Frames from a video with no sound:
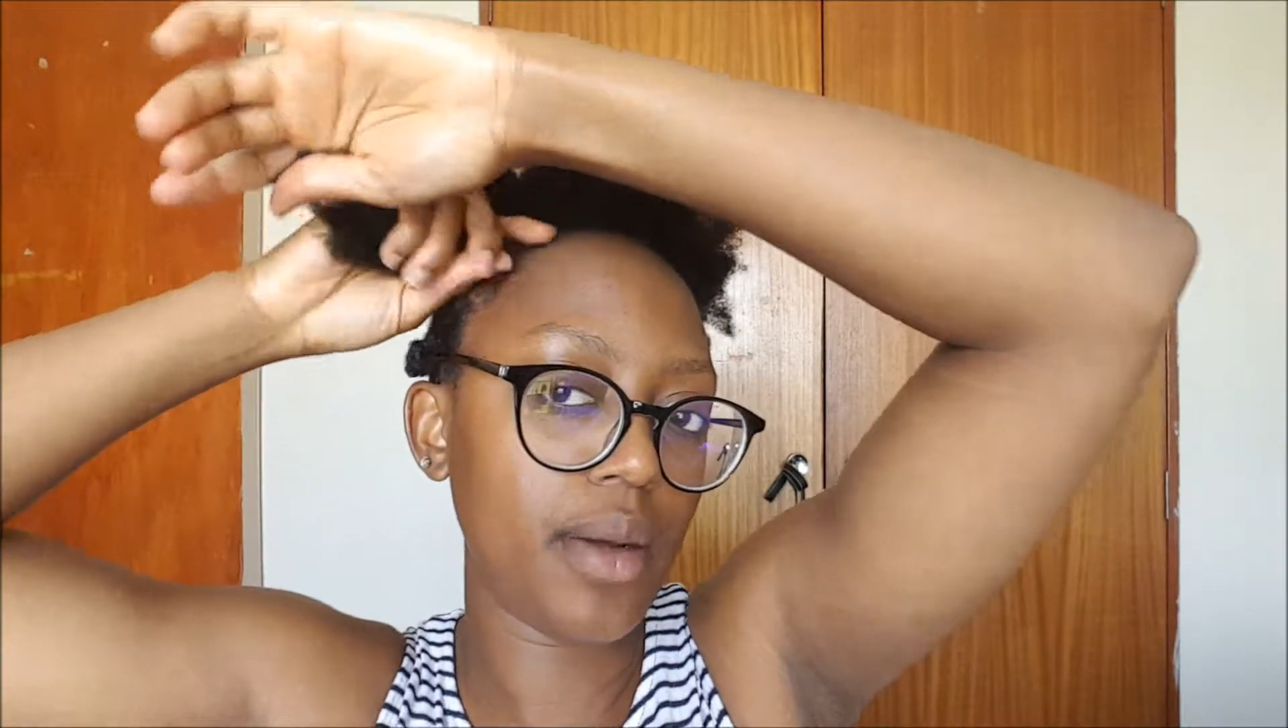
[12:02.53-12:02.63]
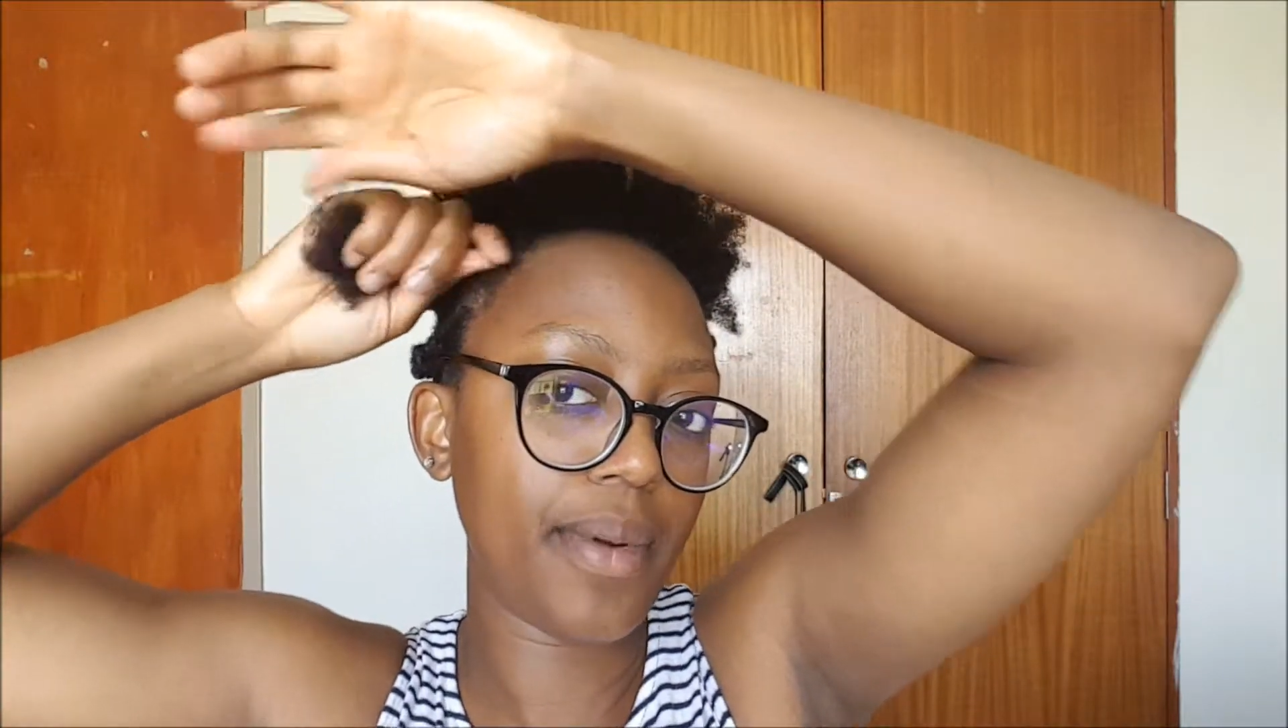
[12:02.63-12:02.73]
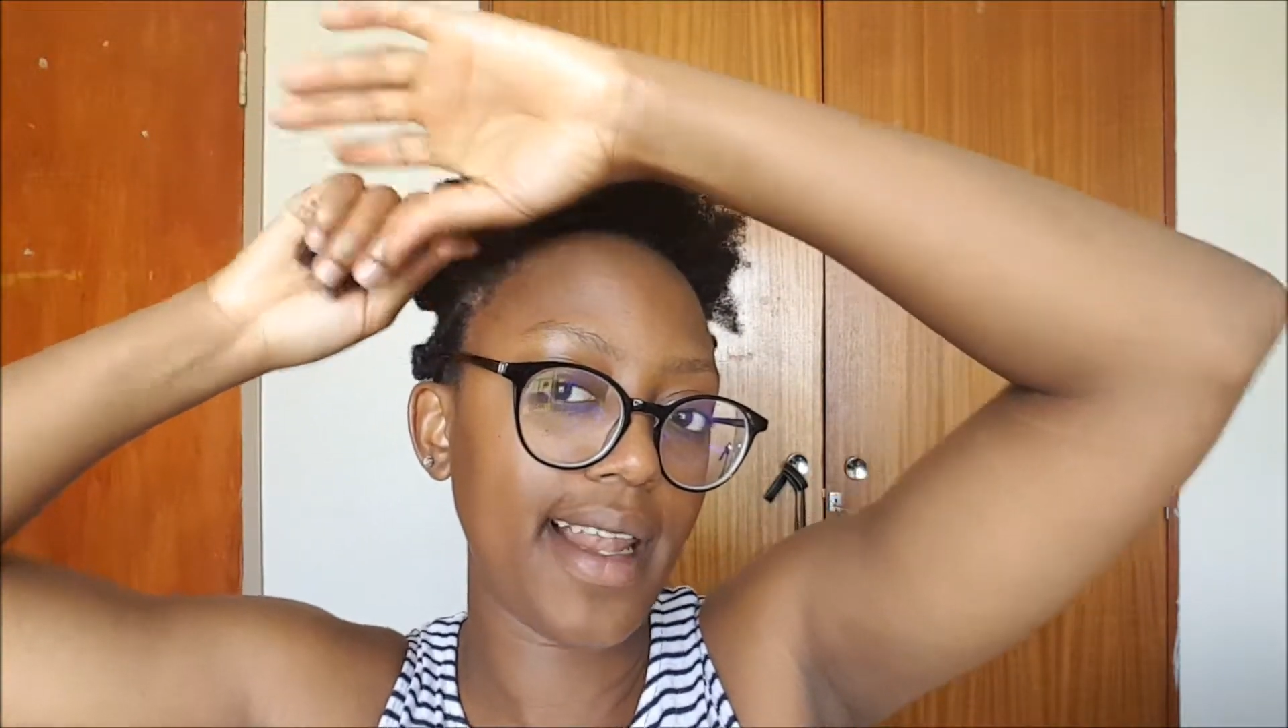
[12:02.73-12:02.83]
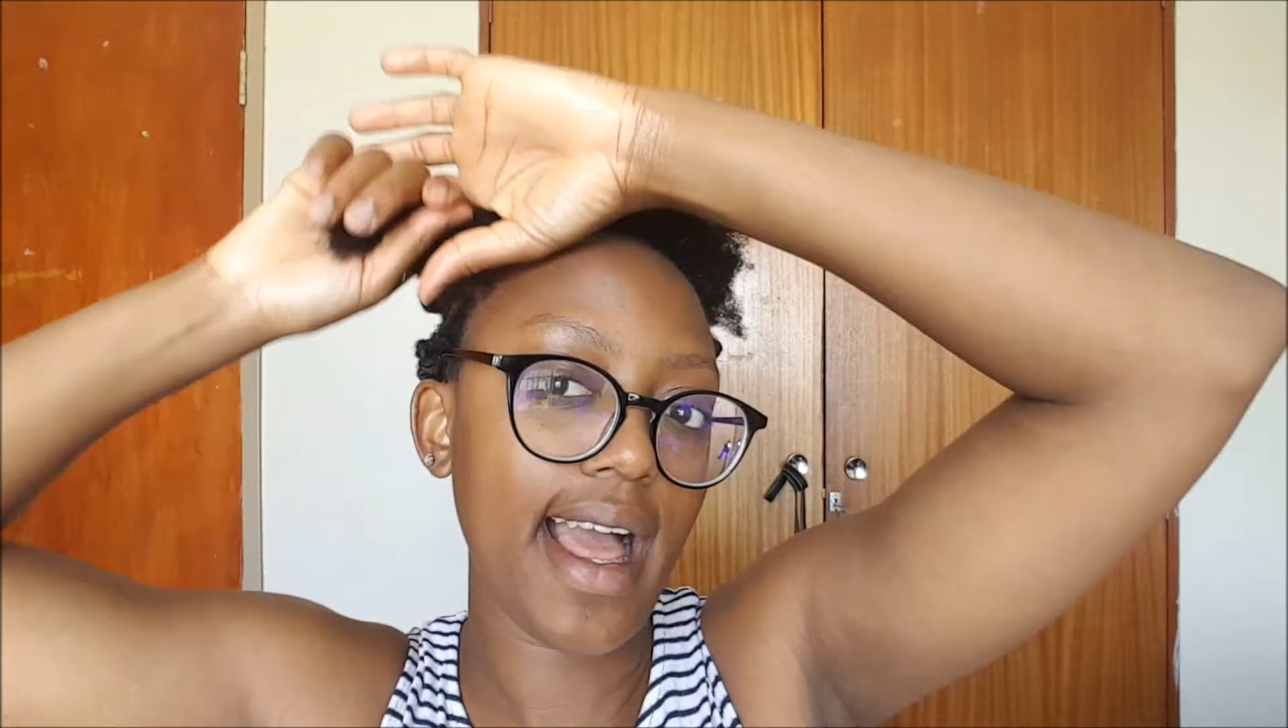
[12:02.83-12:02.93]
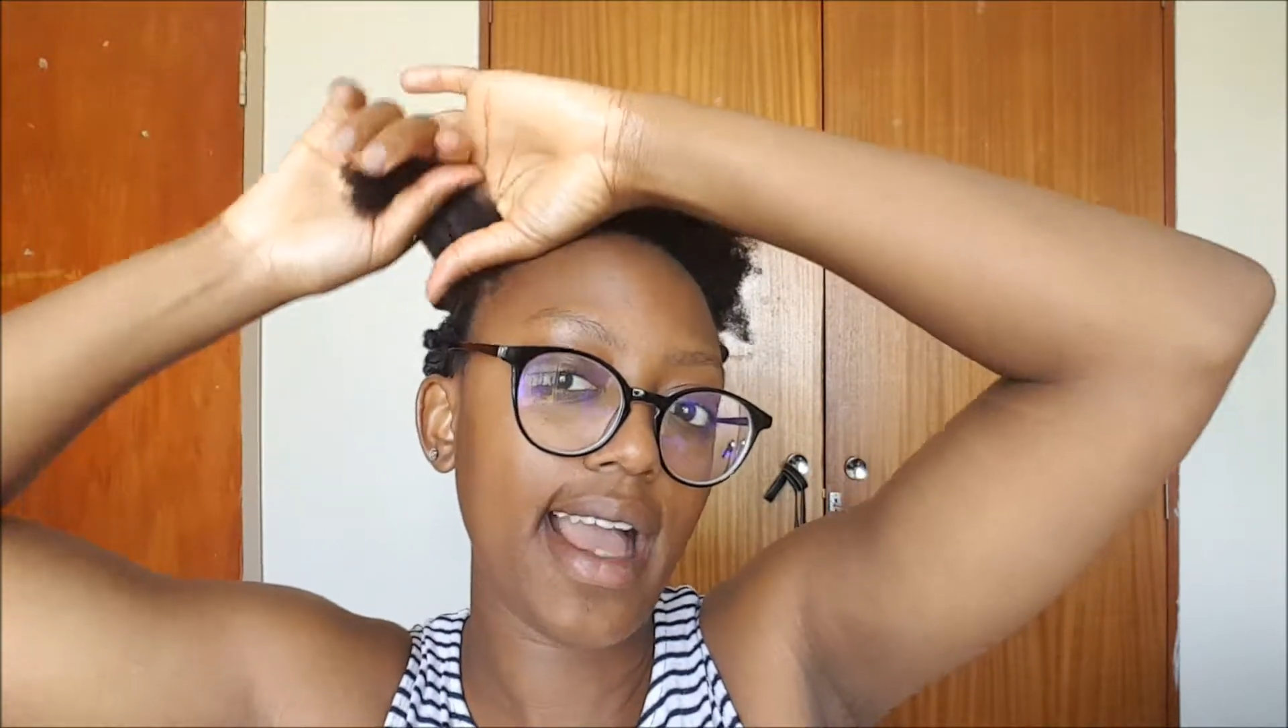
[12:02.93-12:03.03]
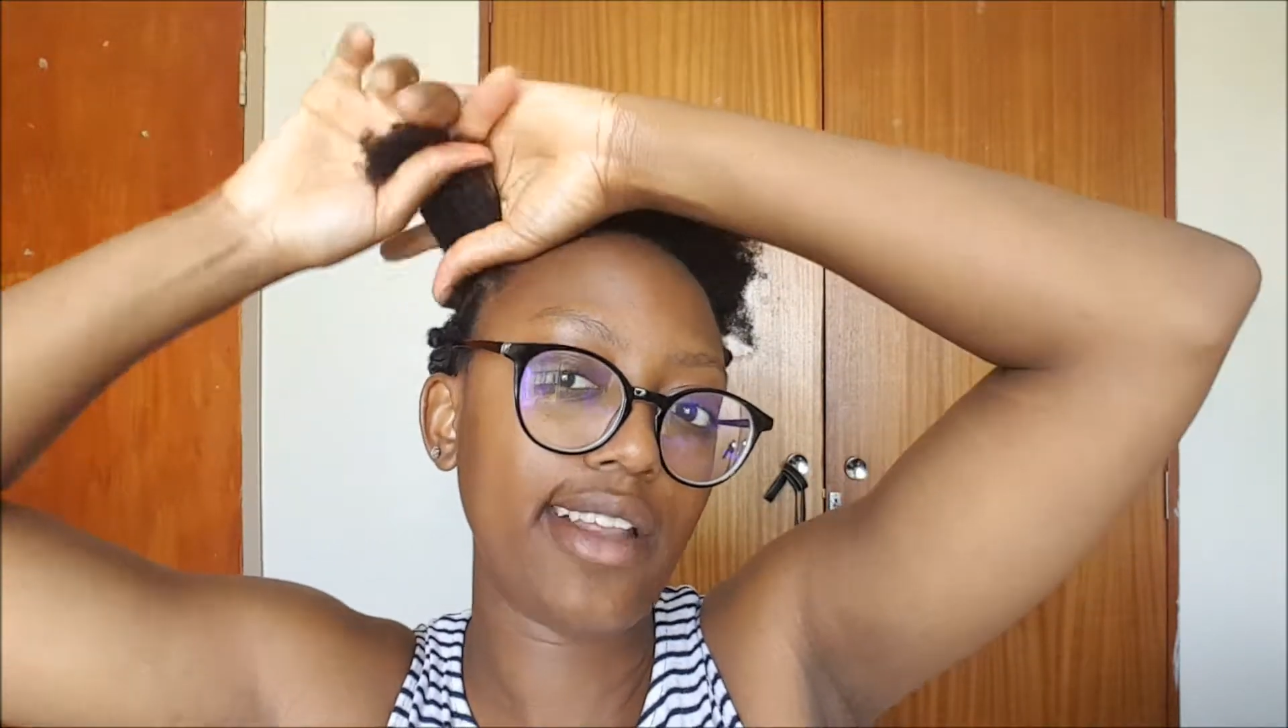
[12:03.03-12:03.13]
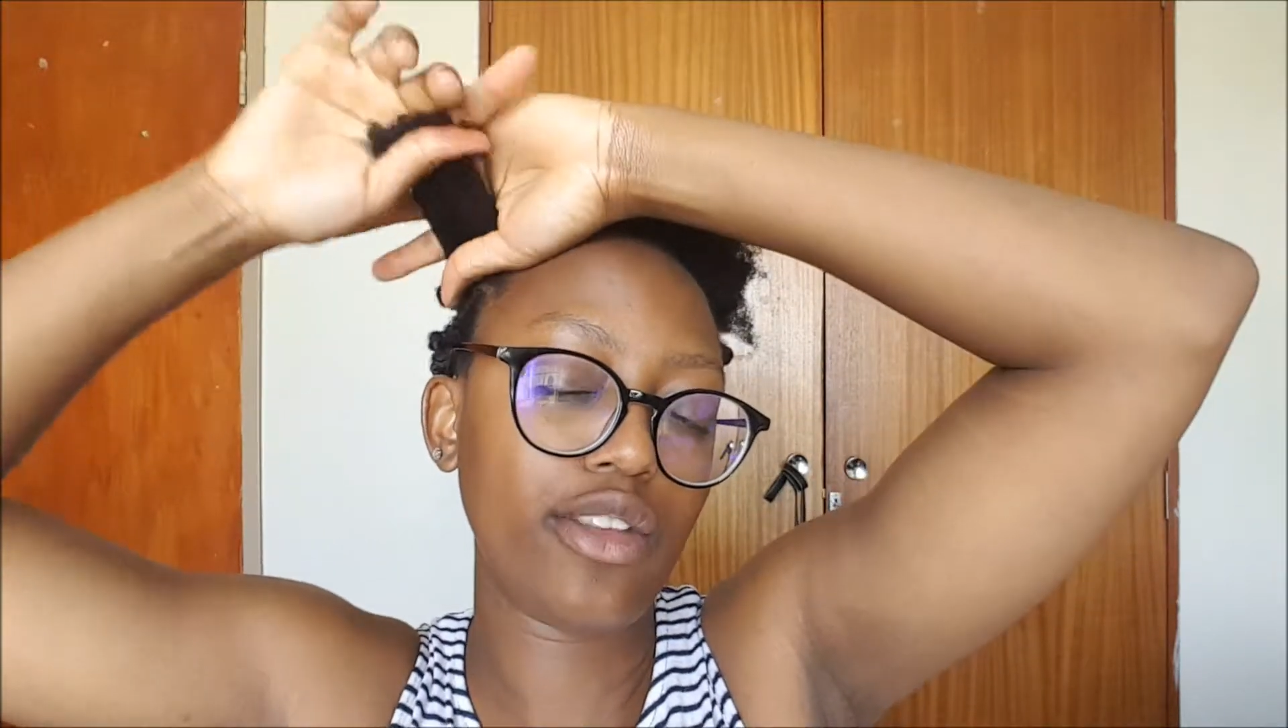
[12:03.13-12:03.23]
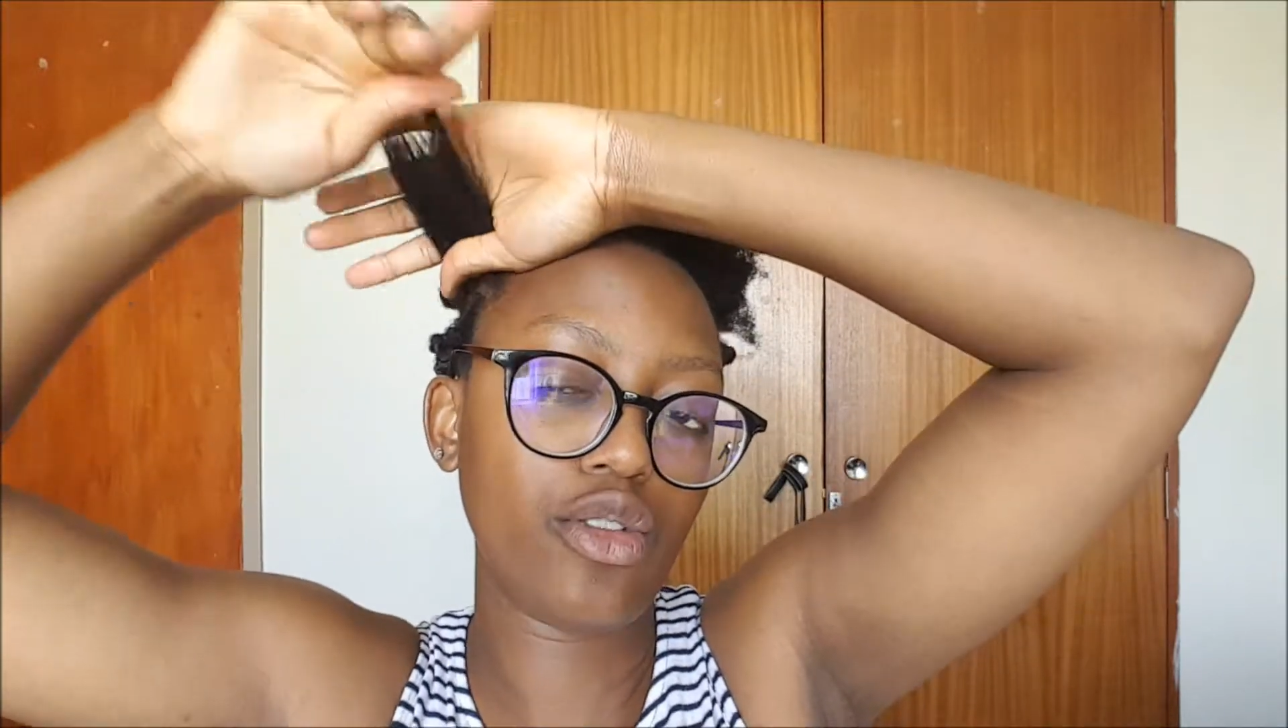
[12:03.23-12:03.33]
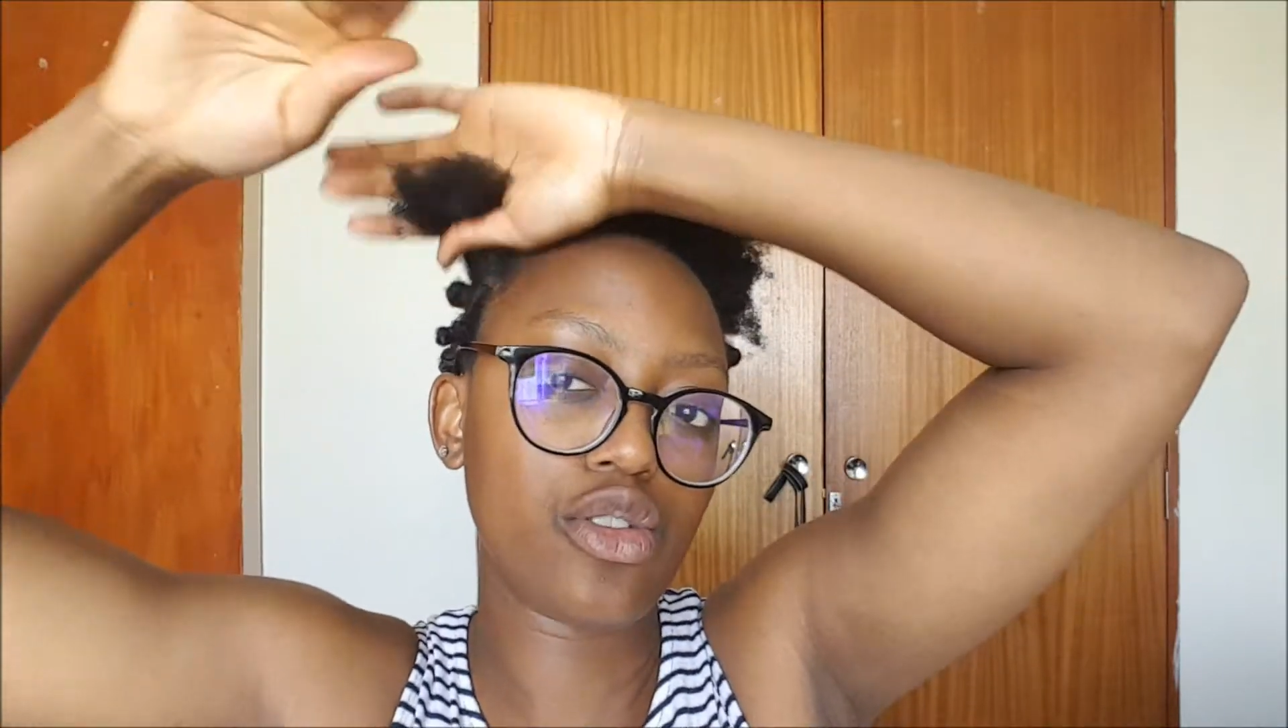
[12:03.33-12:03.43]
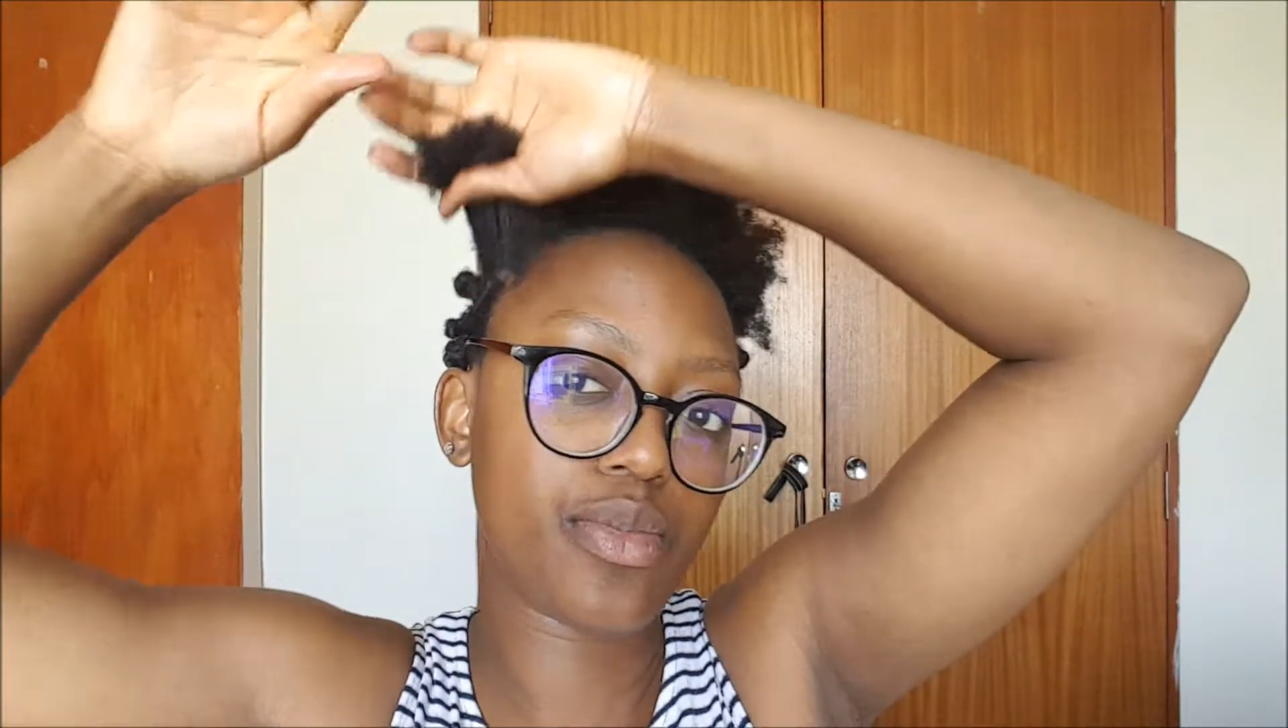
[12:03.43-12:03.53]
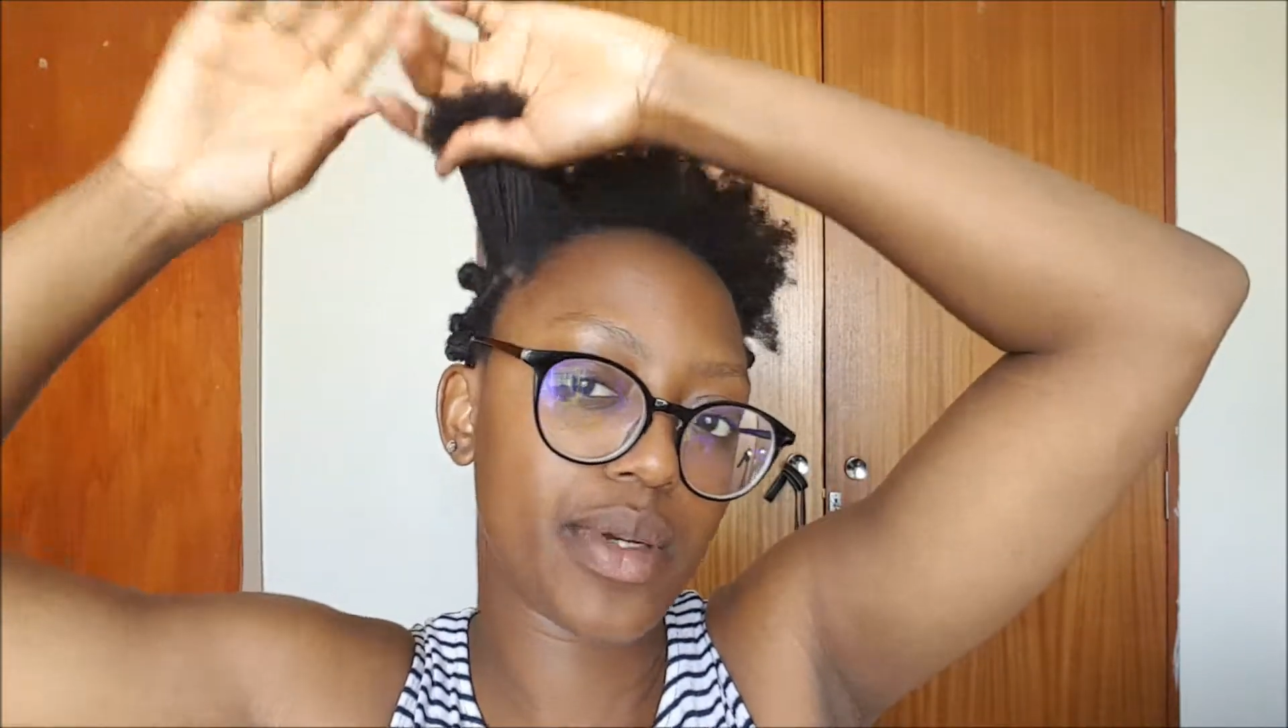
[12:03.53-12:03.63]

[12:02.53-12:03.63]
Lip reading: apply those